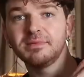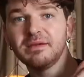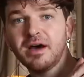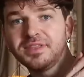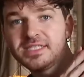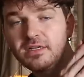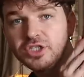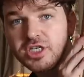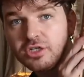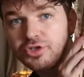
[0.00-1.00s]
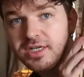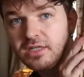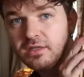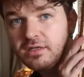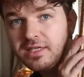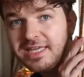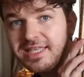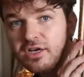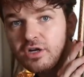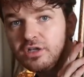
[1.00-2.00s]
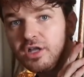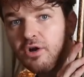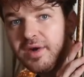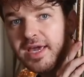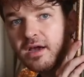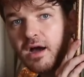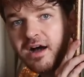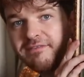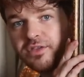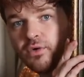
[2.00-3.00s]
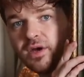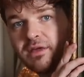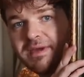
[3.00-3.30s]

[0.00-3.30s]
Something about these little children look like they're glowing off the oil